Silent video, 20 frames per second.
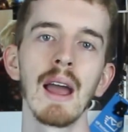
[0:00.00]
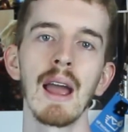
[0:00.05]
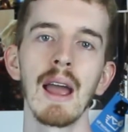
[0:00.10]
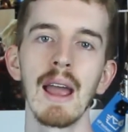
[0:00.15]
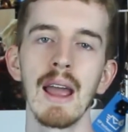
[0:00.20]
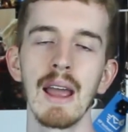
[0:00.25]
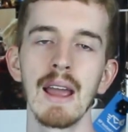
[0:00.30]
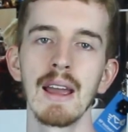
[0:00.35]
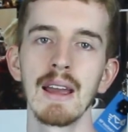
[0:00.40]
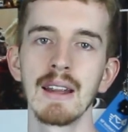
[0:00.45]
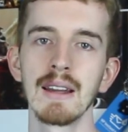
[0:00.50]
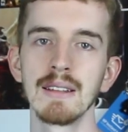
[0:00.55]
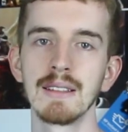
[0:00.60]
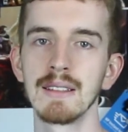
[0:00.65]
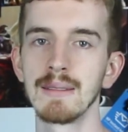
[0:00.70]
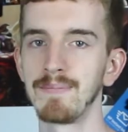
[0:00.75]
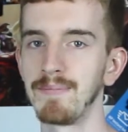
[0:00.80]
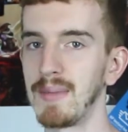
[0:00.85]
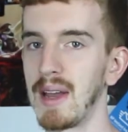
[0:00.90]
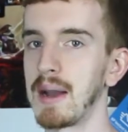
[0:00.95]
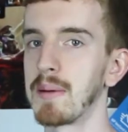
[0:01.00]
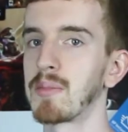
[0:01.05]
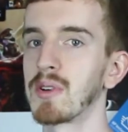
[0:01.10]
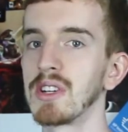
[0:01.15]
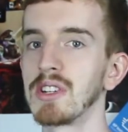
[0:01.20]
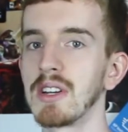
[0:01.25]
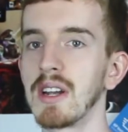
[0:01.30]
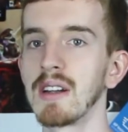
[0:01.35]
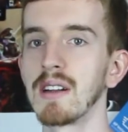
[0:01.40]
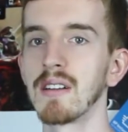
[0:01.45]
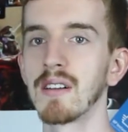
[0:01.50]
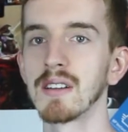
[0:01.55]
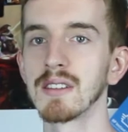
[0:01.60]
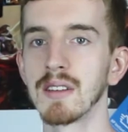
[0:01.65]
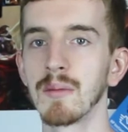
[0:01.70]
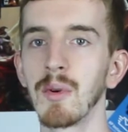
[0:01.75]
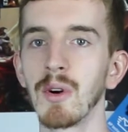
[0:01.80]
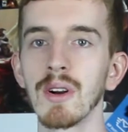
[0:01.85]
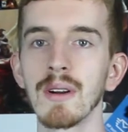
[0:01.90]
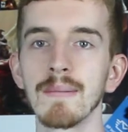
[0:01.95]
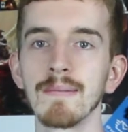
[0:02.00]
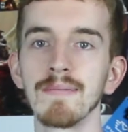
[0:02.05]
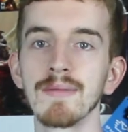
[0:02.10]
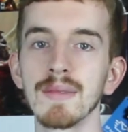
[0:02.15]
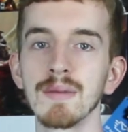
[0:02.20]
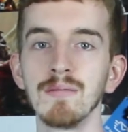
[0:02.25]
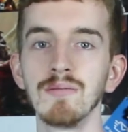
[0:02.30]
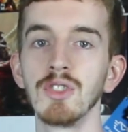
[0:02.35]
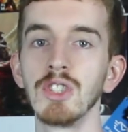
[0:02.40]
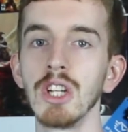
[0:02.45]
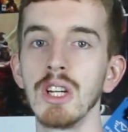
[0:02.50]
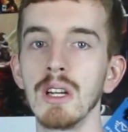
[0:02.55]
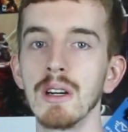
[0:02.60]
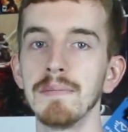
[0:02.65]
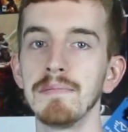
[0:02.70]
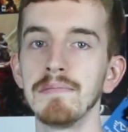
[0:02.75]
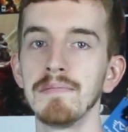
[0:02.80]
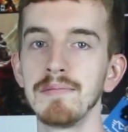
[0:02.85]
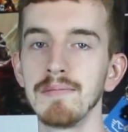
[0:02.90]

And I appreciate your all support. See ya.